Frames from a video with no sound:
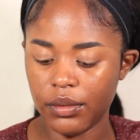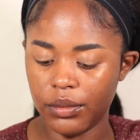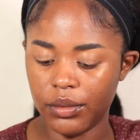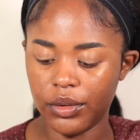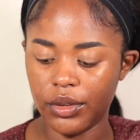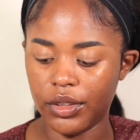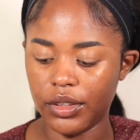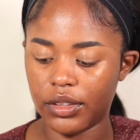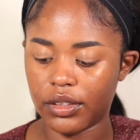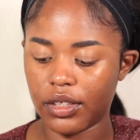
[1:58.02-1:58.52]

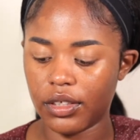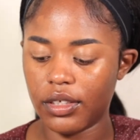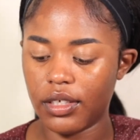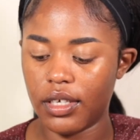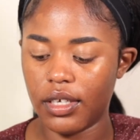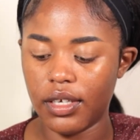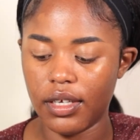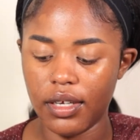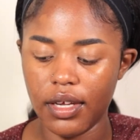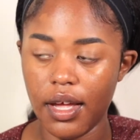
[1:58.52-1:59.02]
Just
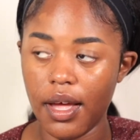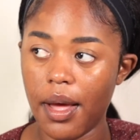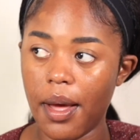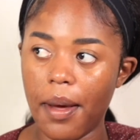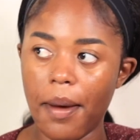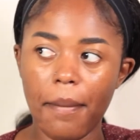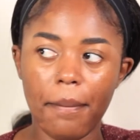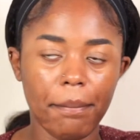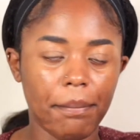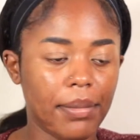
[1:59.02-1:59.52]
gonna
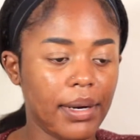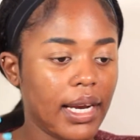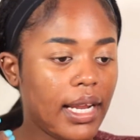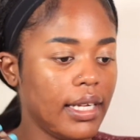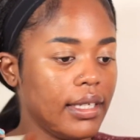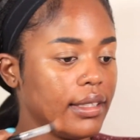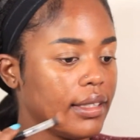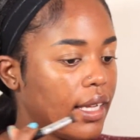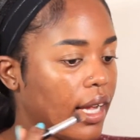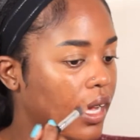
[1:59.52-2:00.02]

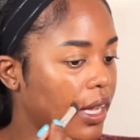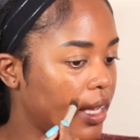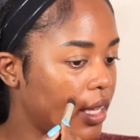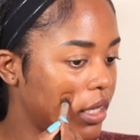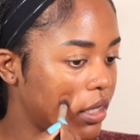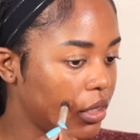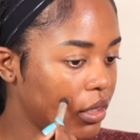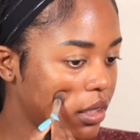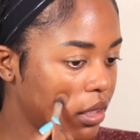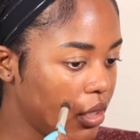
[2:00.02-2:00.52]
blend that
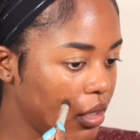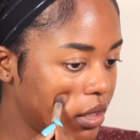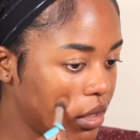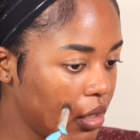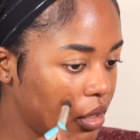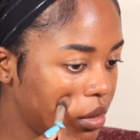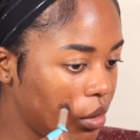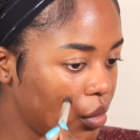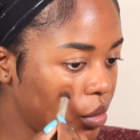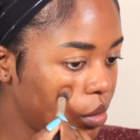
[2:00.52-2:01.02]
in
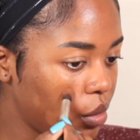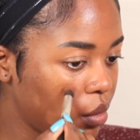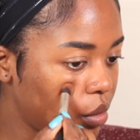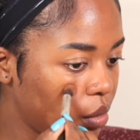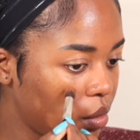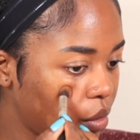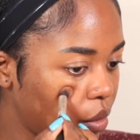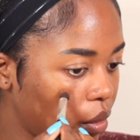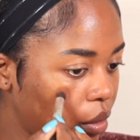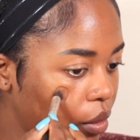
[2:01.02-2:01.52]

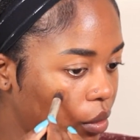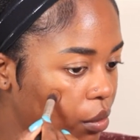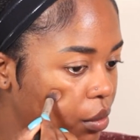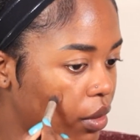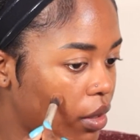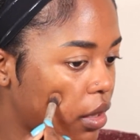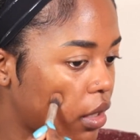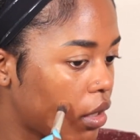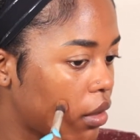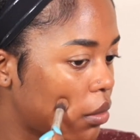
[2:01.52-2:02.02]

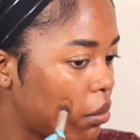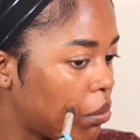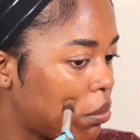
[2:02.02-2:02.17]
with a